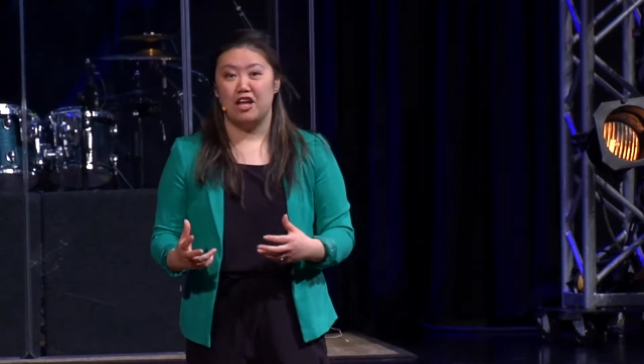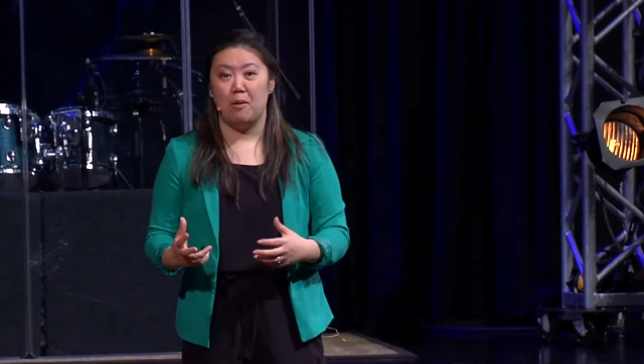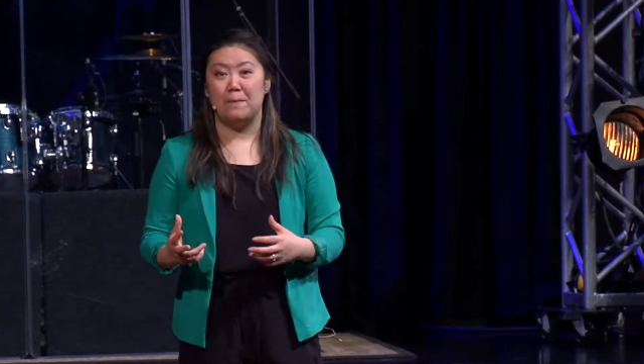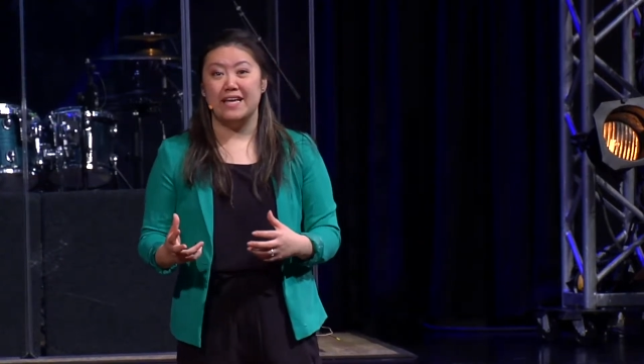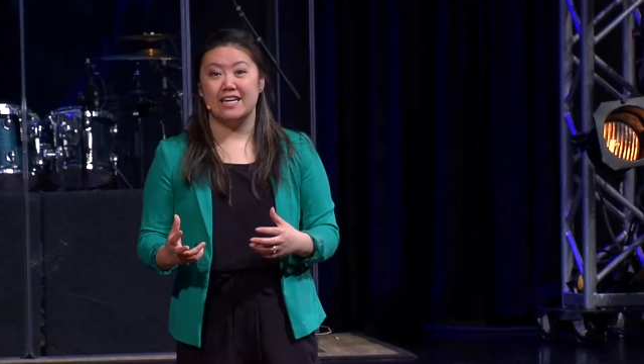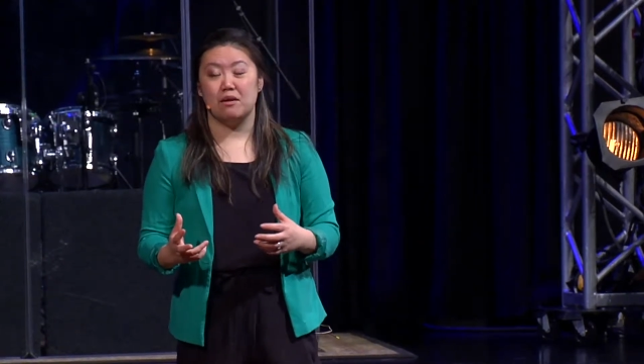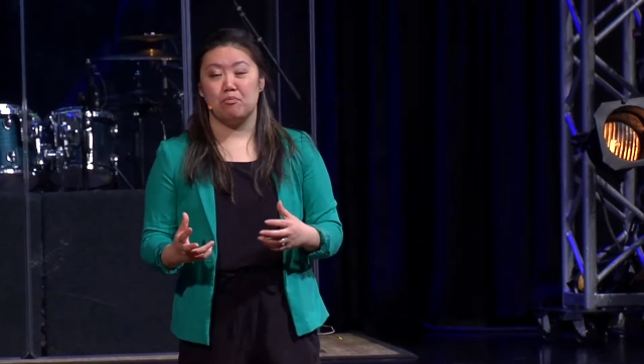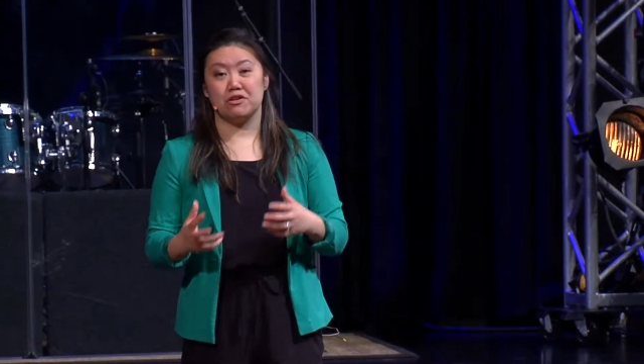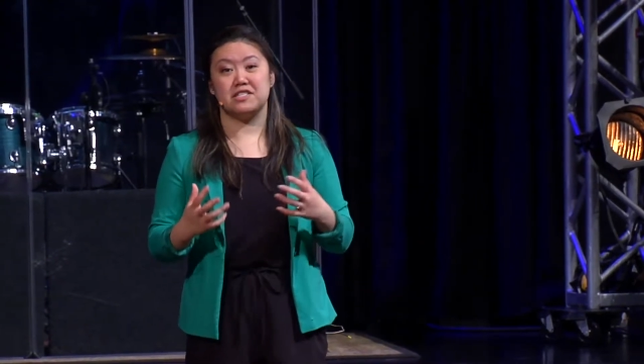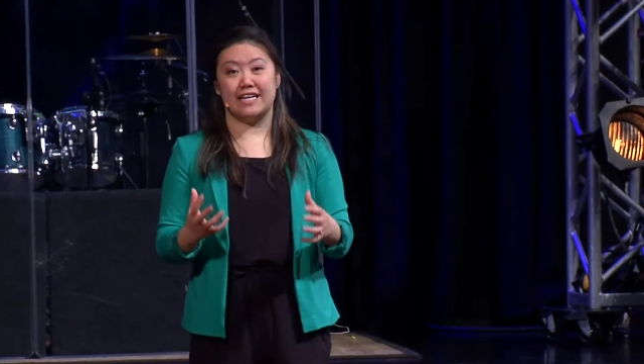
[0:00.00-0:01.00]
been
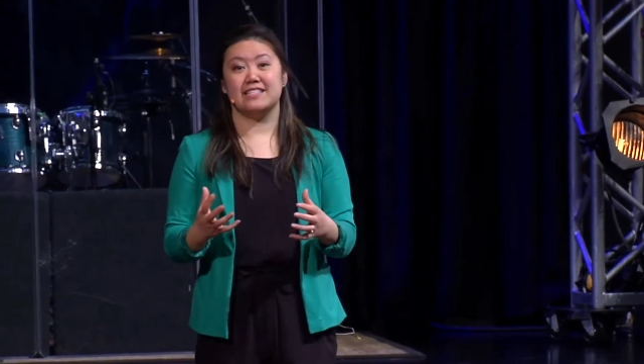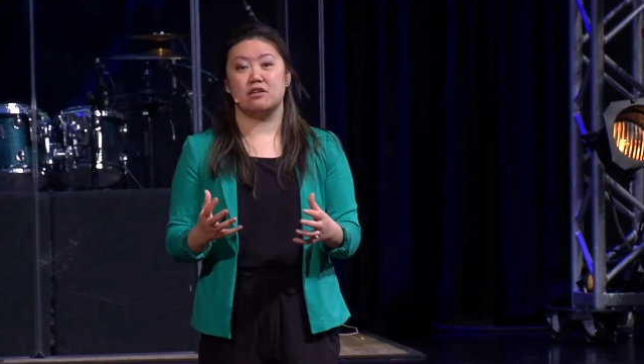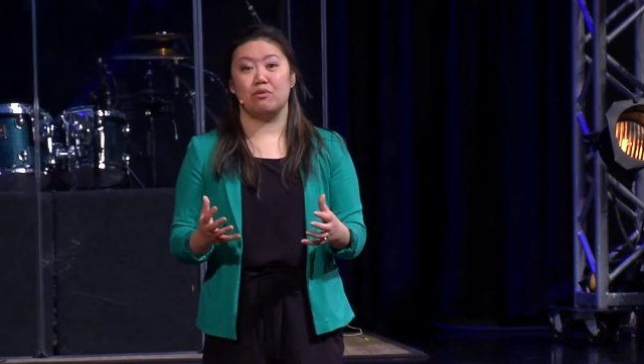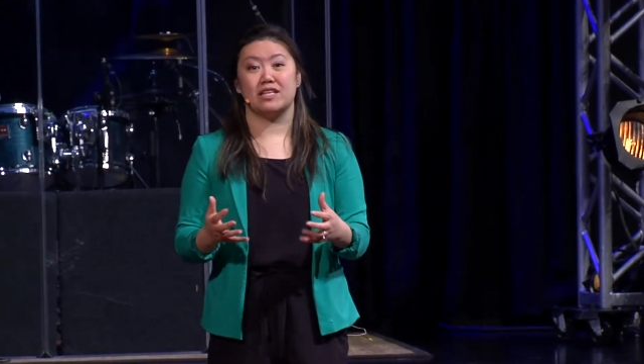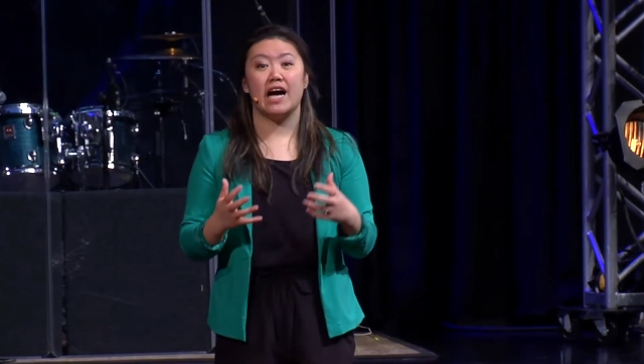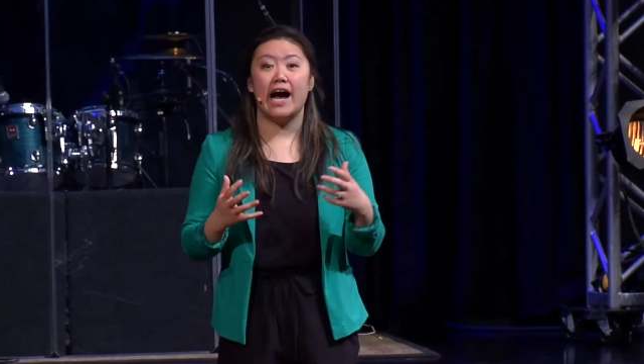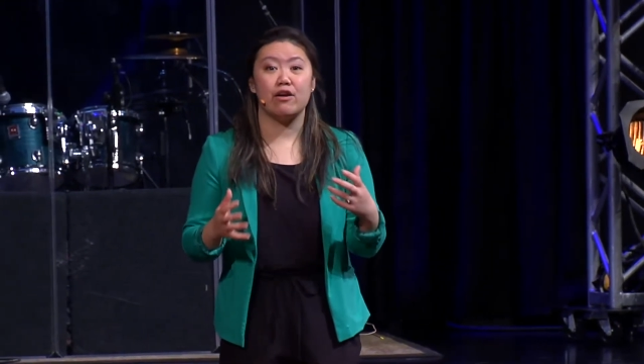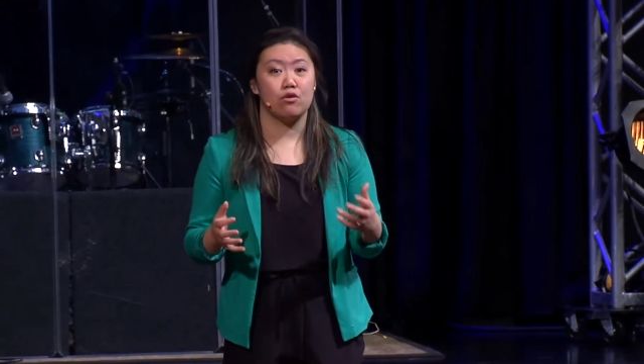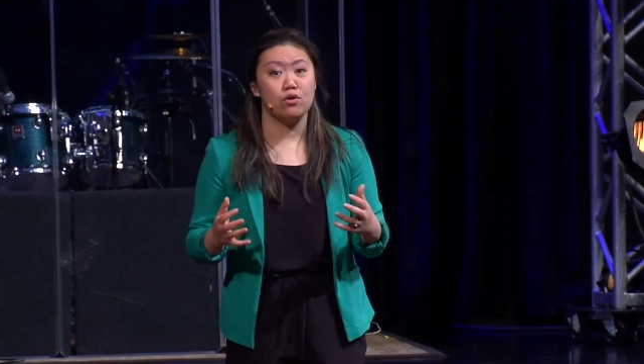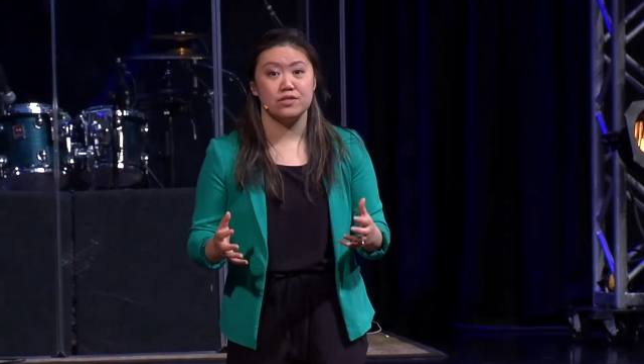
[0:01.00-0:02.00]
presented with
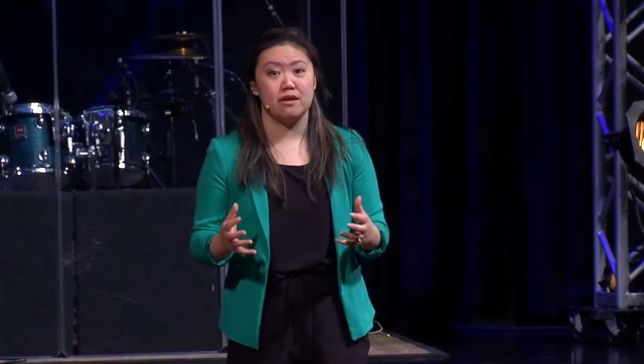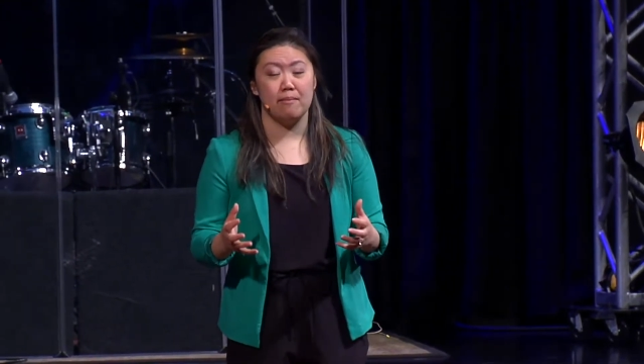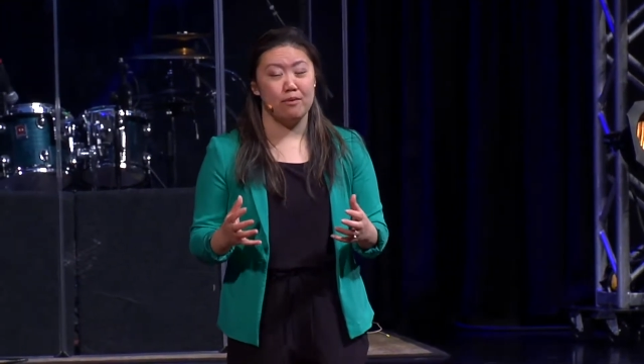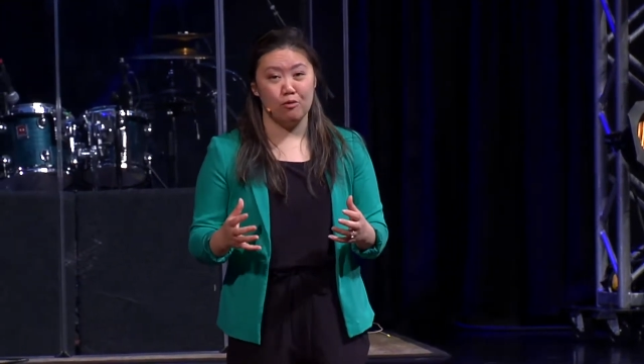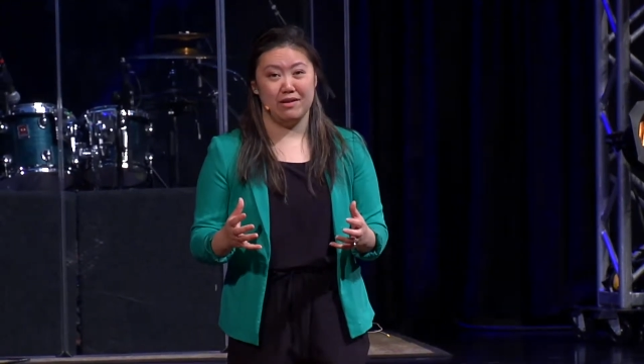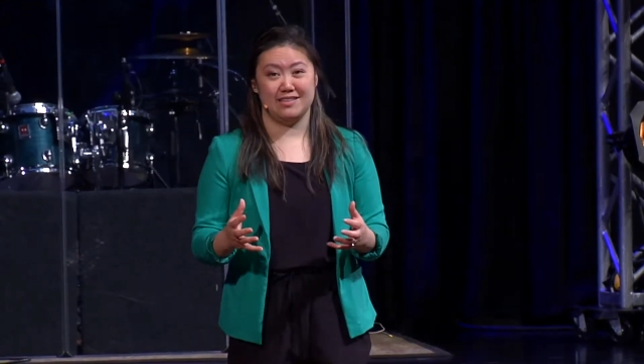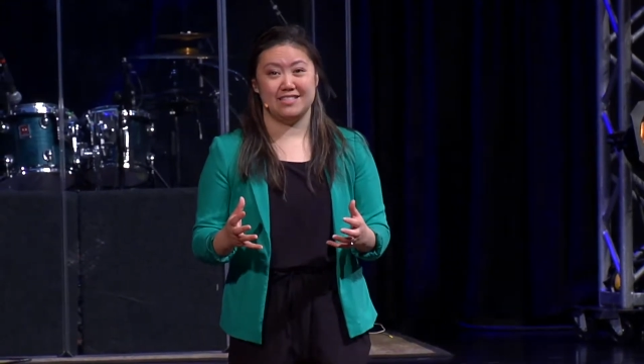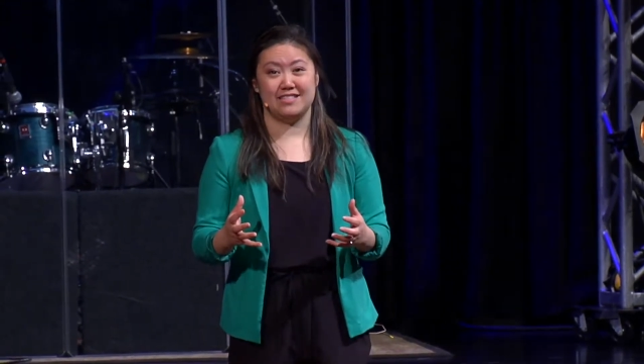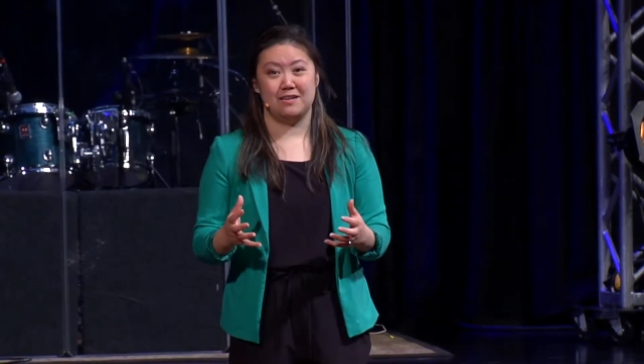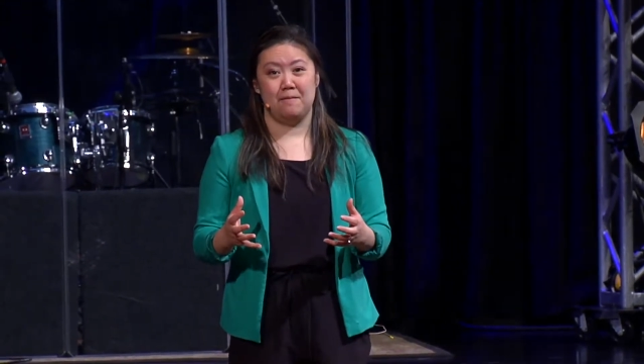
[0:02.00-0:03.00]
kairos moments.